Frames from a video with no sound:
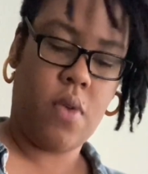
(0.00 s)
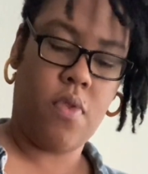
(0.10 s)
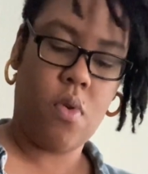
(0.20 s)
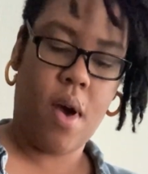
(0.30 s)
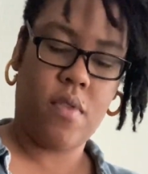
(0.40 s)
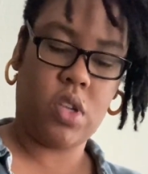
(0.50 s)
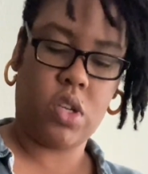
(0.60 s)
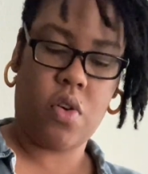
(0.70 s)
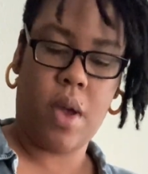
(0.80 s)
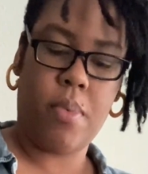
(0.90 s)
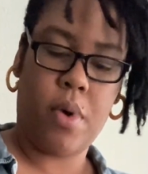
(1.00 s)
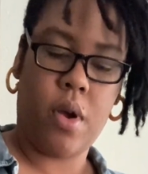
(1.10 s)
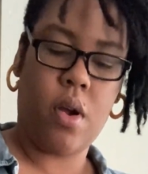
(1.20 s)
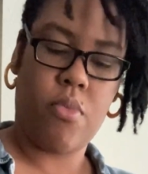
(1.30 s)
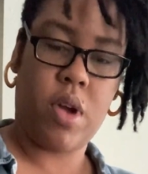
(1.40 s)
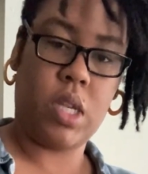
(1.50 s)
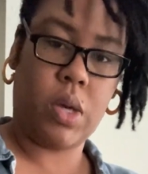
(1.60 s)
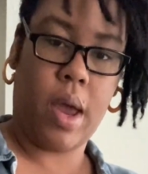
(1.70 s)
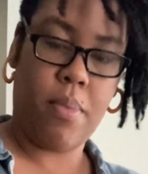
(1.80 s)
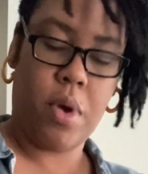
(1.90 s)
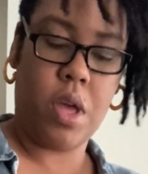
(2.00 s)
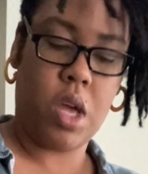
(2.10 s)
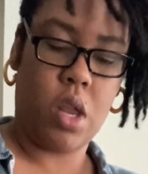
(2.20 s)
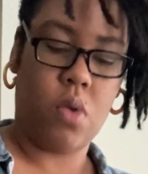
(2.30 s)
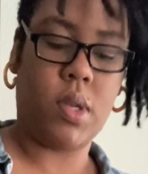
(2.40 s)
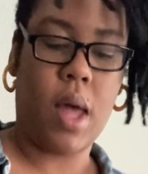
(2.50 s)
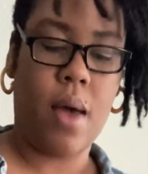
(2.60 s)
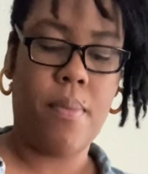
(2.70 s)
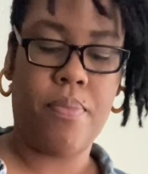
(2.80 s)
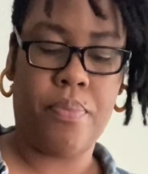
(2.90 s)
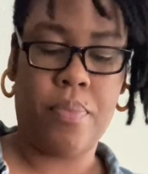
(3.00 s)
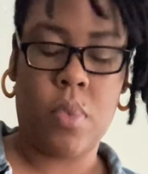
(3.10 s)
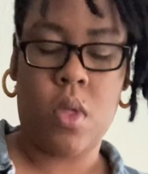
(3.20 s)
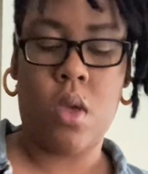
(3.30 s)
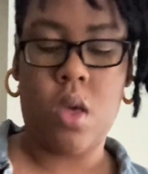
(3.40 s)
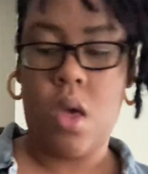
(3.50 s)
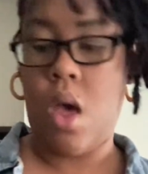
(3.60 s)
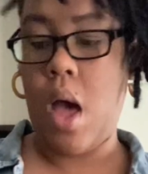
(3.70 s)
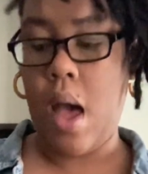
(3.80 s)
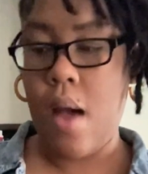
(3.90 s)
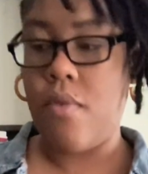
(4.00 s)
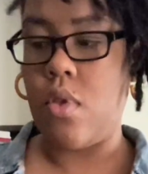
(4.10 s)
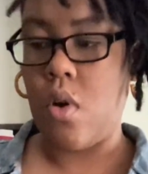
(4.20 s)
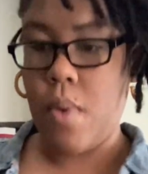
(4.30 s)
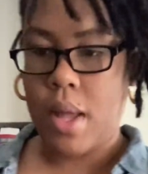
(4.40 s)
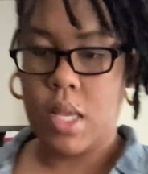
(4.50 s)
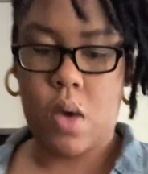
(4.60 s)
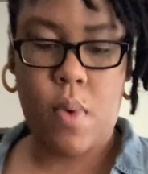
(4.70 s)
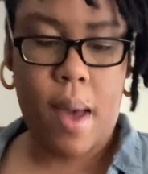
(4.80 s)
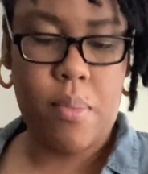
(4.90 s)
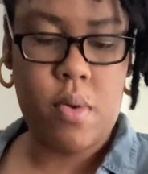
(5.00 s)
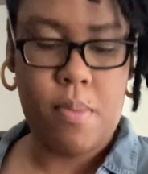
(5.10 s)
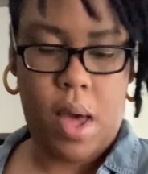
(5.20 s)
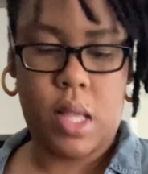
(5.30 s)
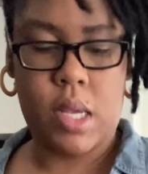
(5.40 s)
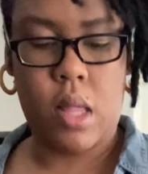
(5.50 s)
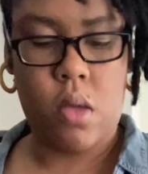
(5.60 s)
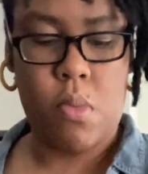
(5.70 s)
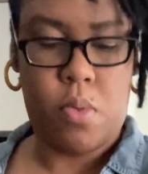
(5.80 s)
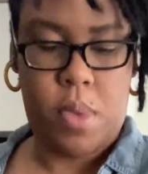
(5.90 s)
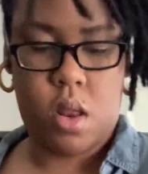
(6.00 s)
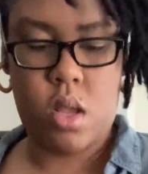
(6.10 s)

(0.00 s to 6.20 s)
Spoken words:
You have a scraper, a bread scraper, you can use that. I have no idea where I put mine at the moment.